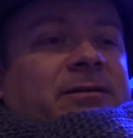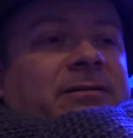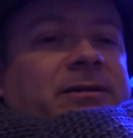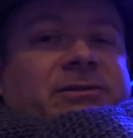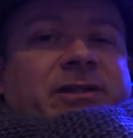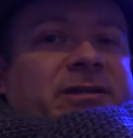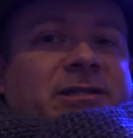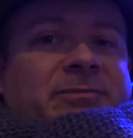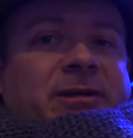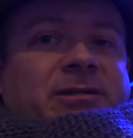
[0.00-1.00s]
there's nothing
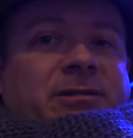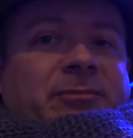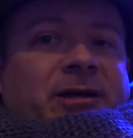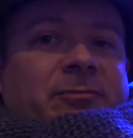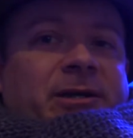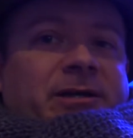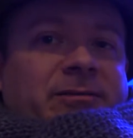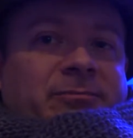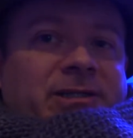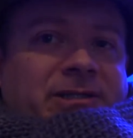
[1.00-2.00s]
special about me
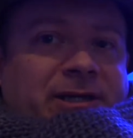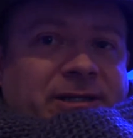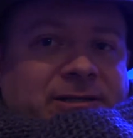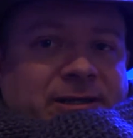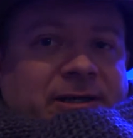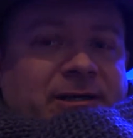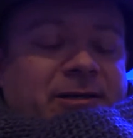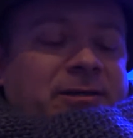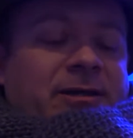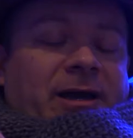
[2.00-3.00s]
besides the
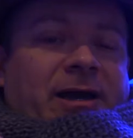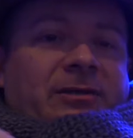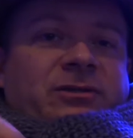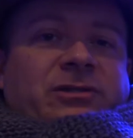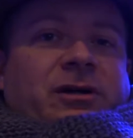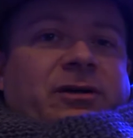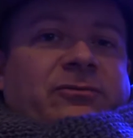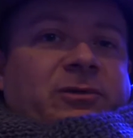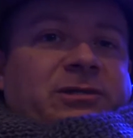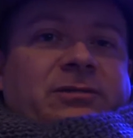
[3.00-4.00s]
hat and the
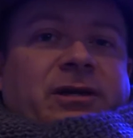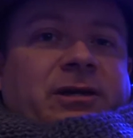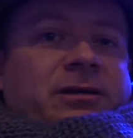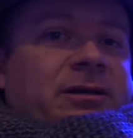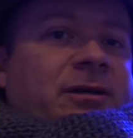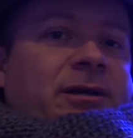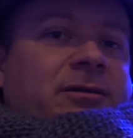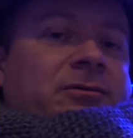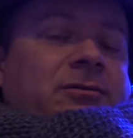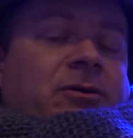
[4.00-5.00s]
scarf, which they
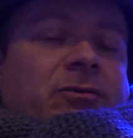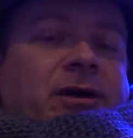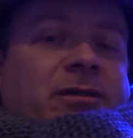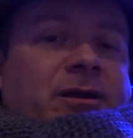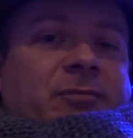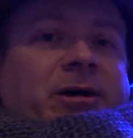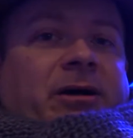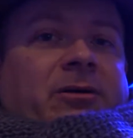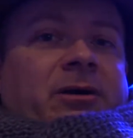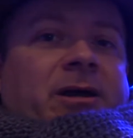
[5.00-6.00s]
know nothing
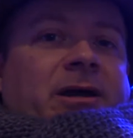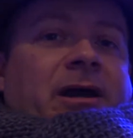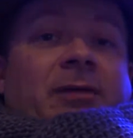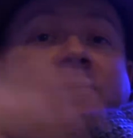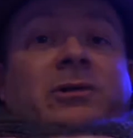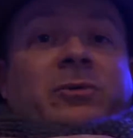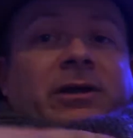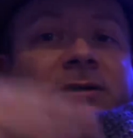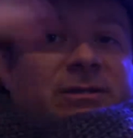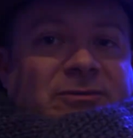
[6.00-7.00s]
about. And I'm only
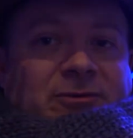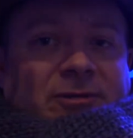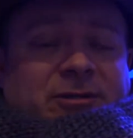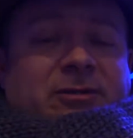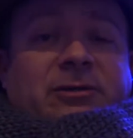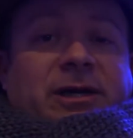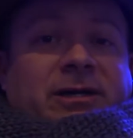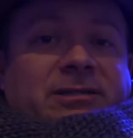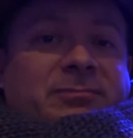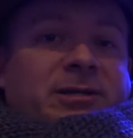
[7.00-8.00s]
wearing this for you
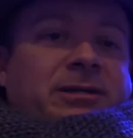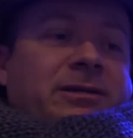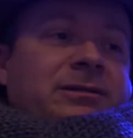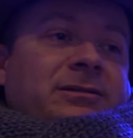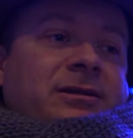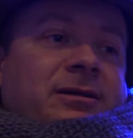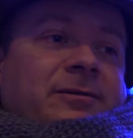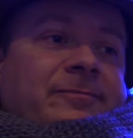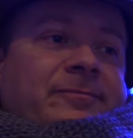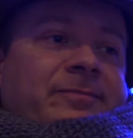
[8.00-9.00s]
guys because
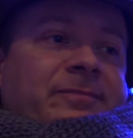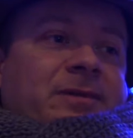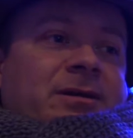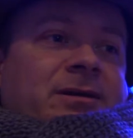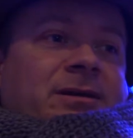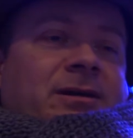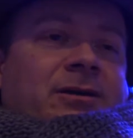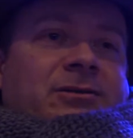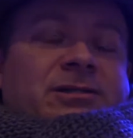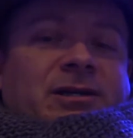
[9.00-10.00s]

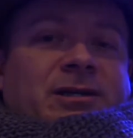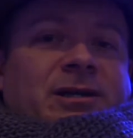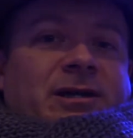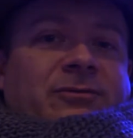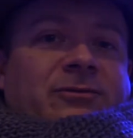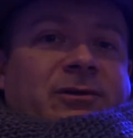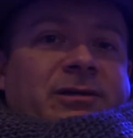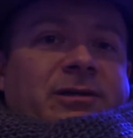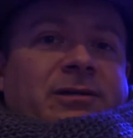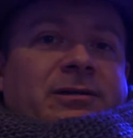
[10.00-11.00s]
here in sunny
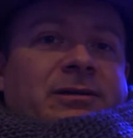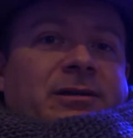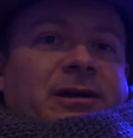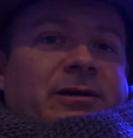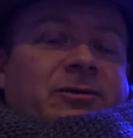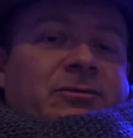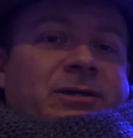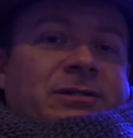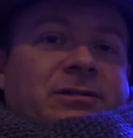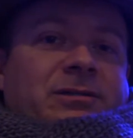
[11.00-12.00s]
California, I know the
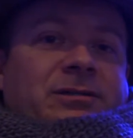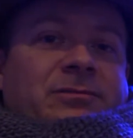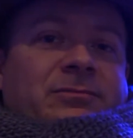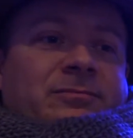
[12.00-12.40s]
rest of the